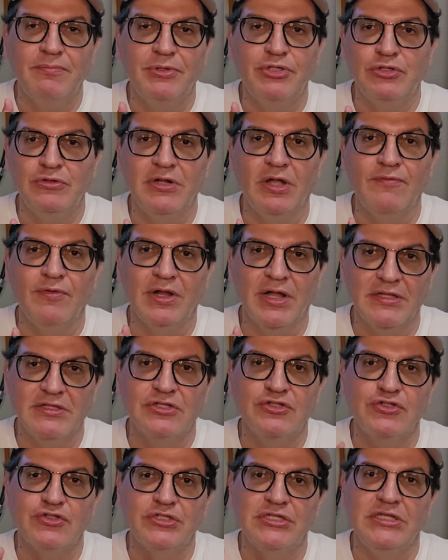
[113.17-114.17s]
but you never got
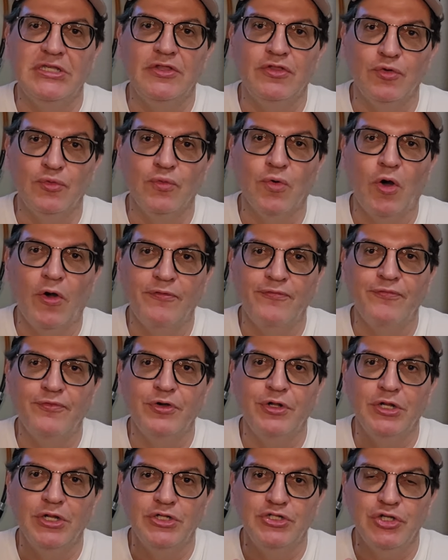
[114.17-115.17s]
to see the raw
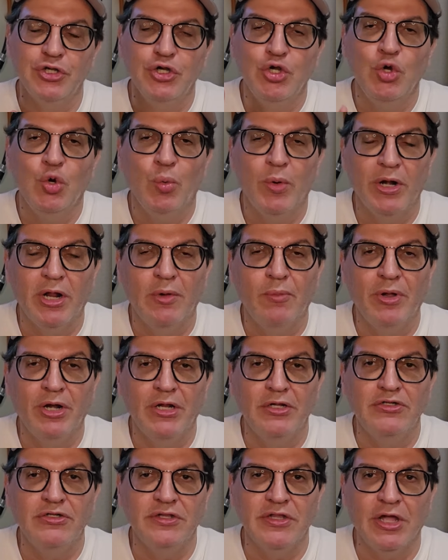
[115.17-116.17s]
footage when I went
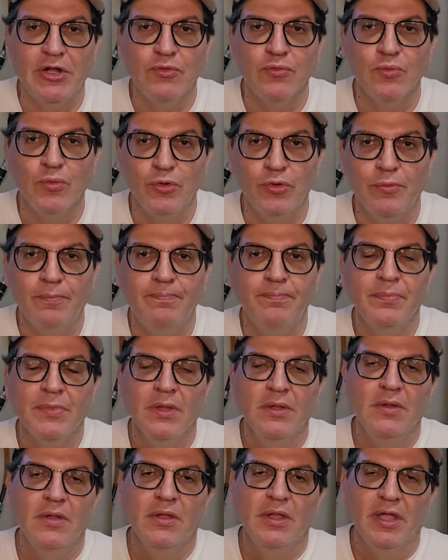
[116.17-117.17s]
into that room
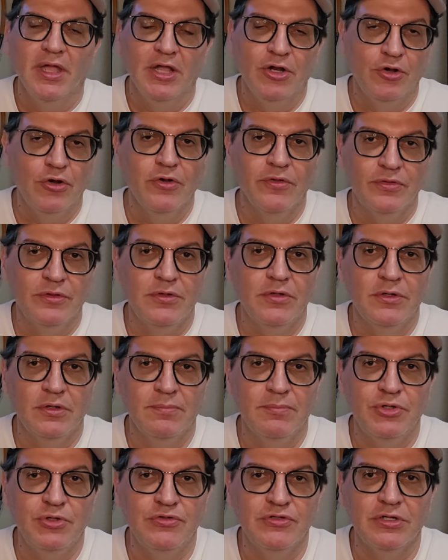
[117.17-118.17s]
and heard the
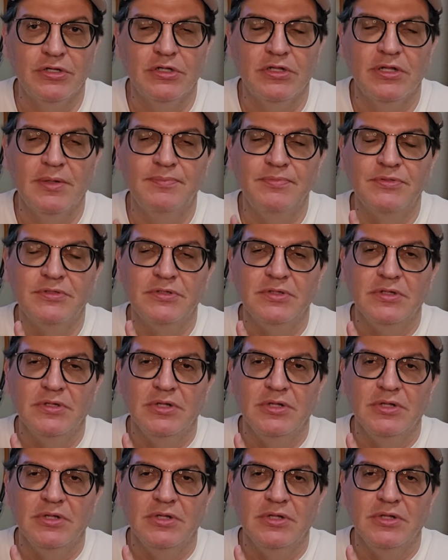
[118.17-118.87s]
music clips.